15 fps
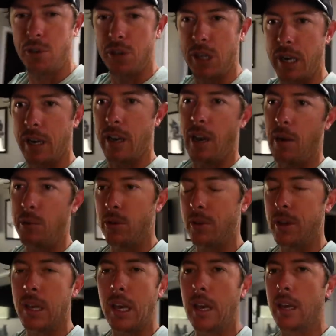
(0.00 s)
Shane Campbell,
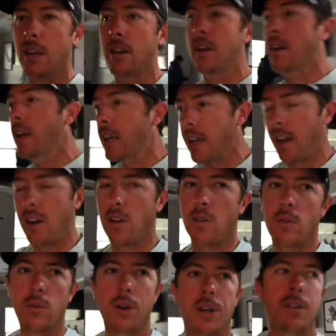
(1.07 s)
again here
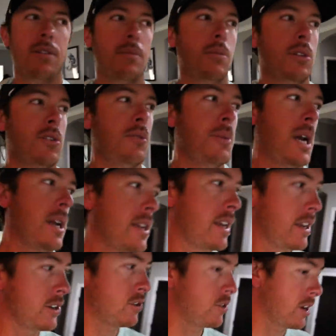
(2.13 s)
with Mr. Matt
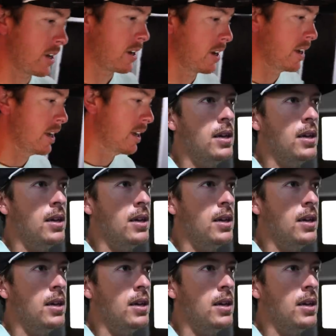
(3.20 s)
Kendrick.